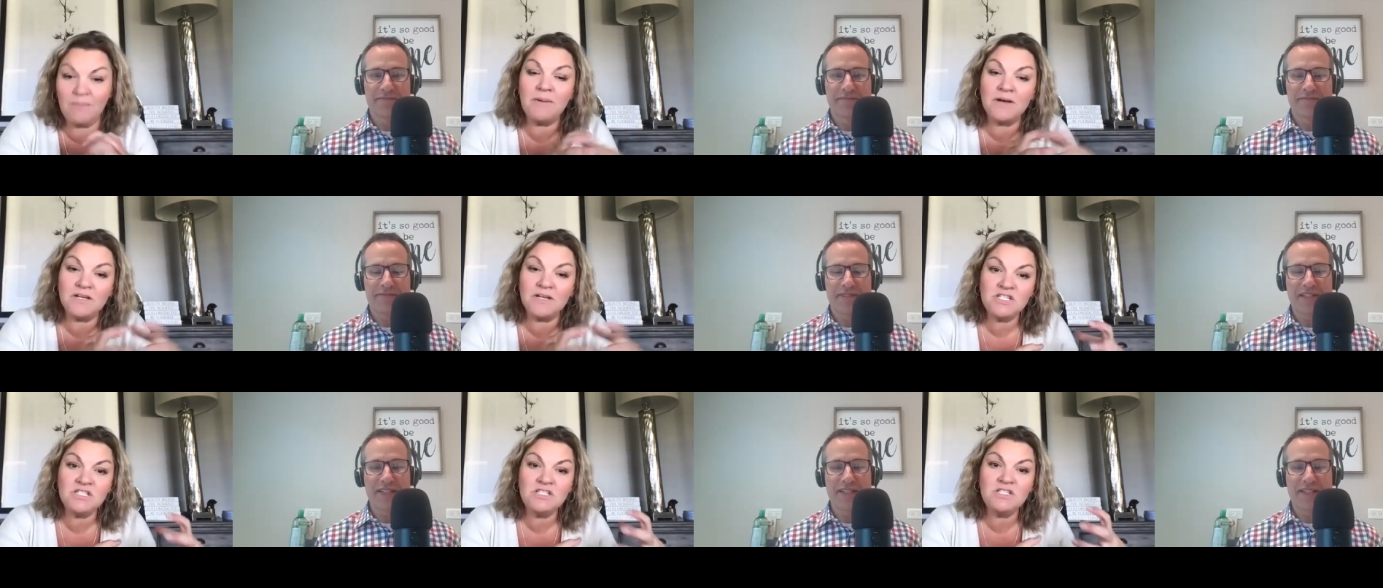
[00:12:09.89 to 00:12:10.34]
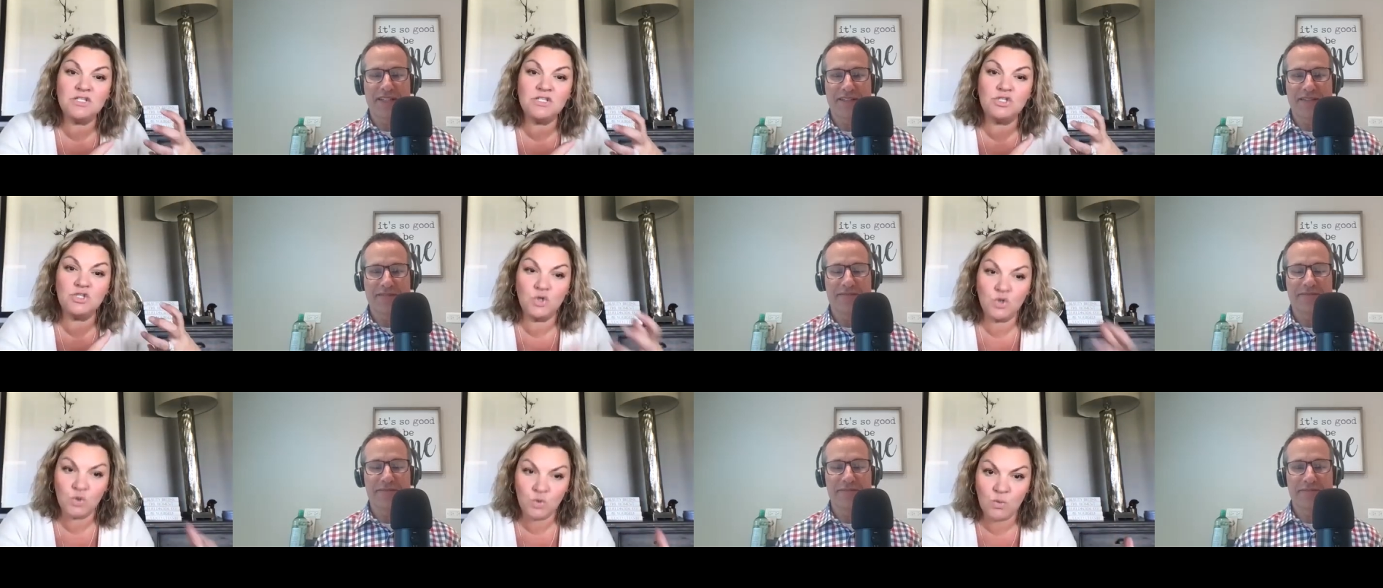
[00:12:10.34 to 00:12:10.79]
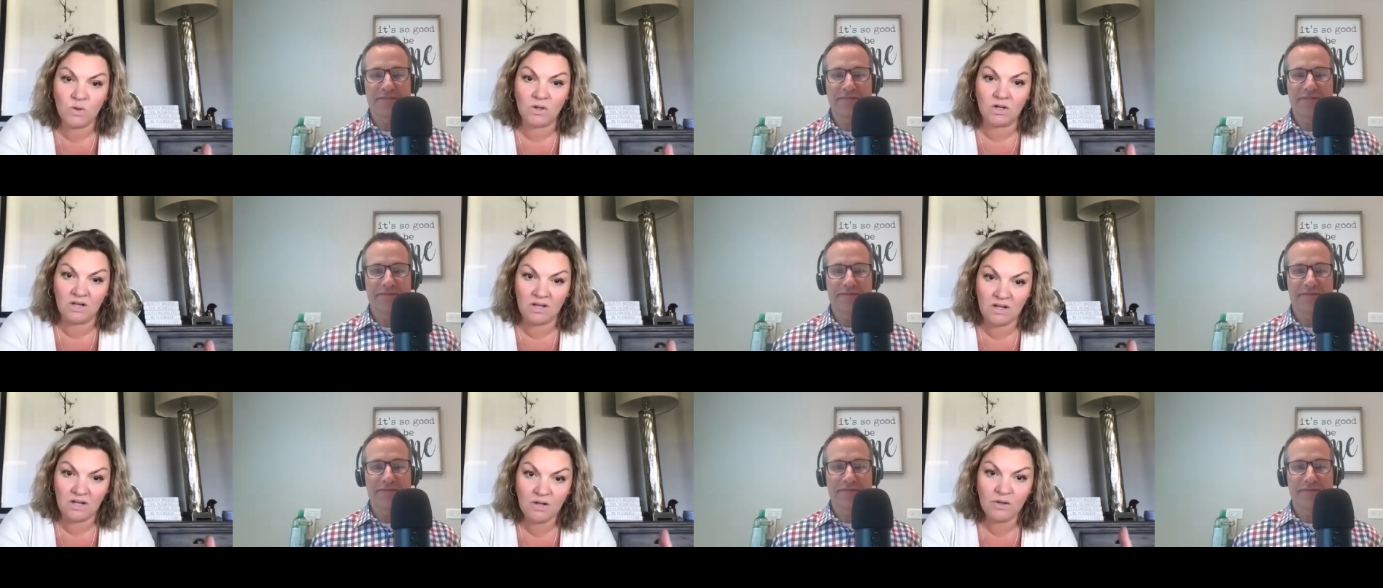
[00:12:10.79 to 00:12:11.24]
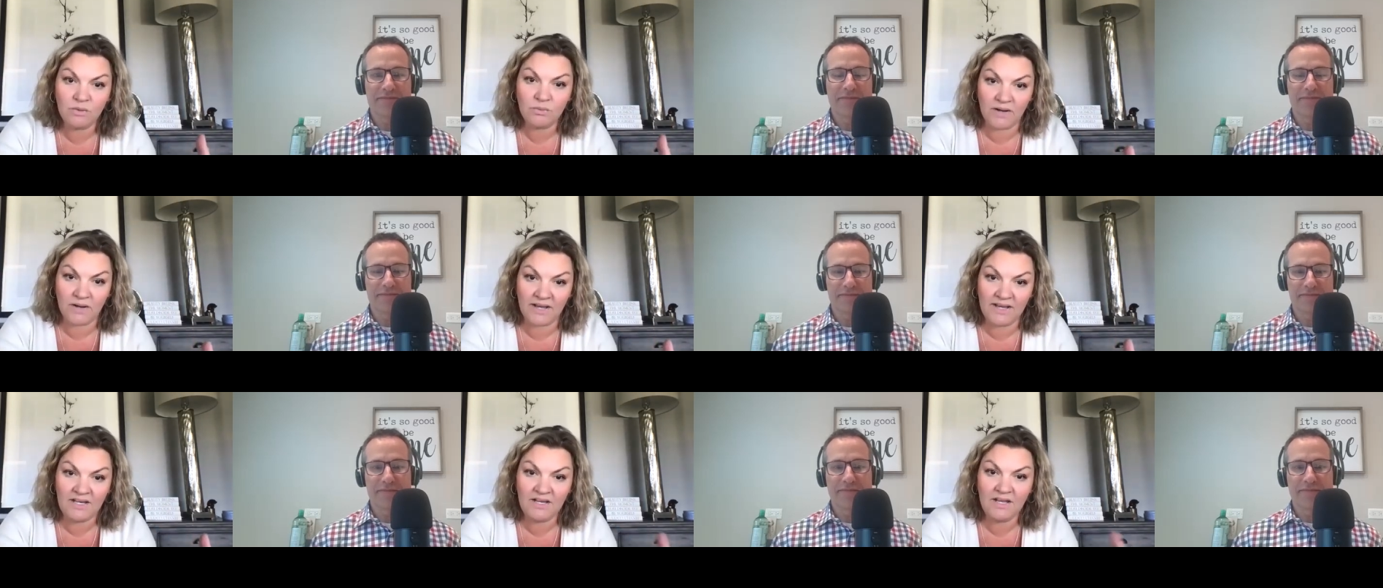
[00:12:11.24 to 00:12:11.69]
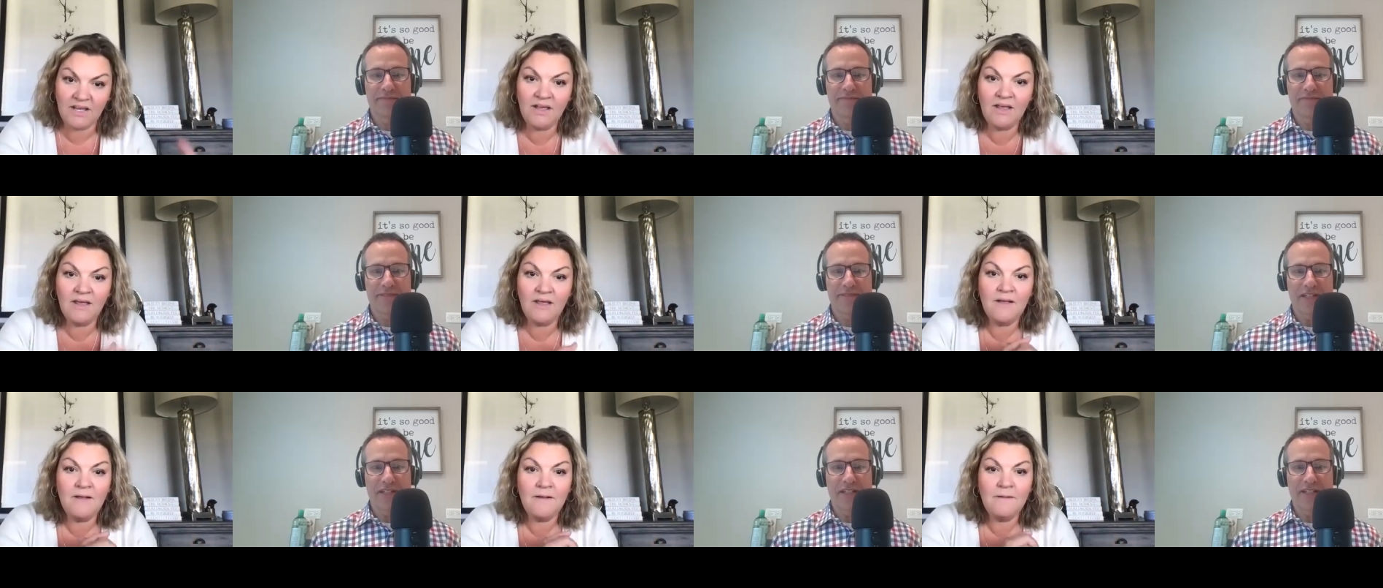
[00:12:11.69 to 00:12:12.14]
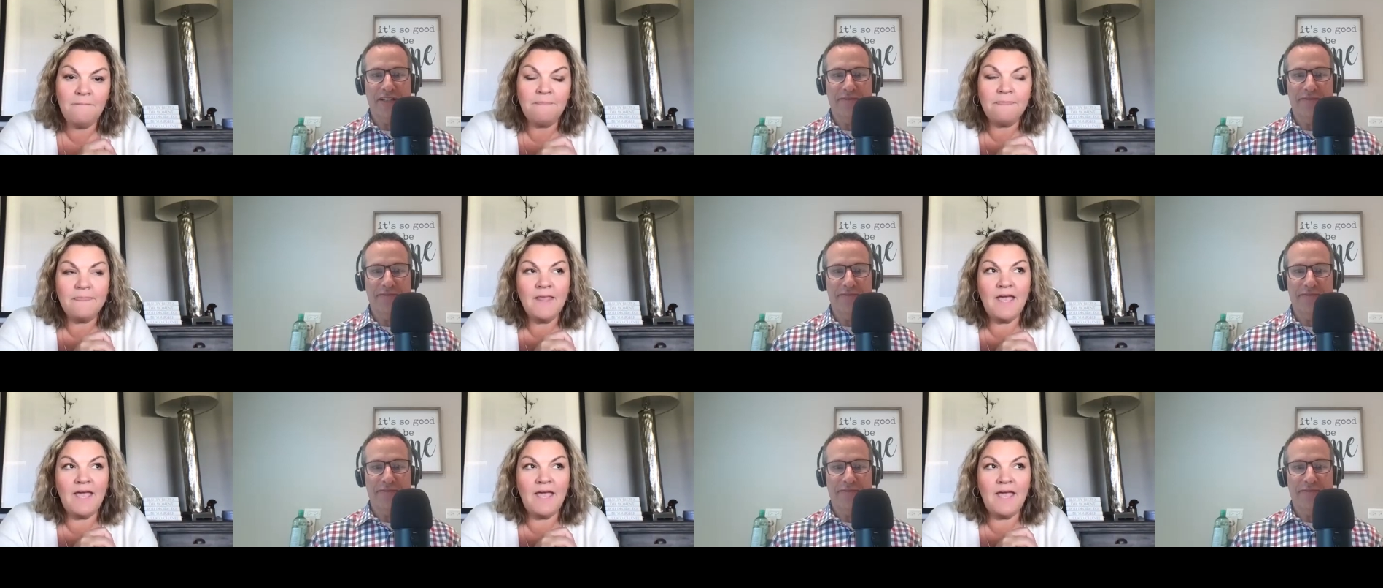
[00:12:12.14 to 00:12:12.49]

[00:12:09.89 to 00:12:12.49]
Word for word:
Speaker 1: A budget's yeah. a tool, right? Yeah.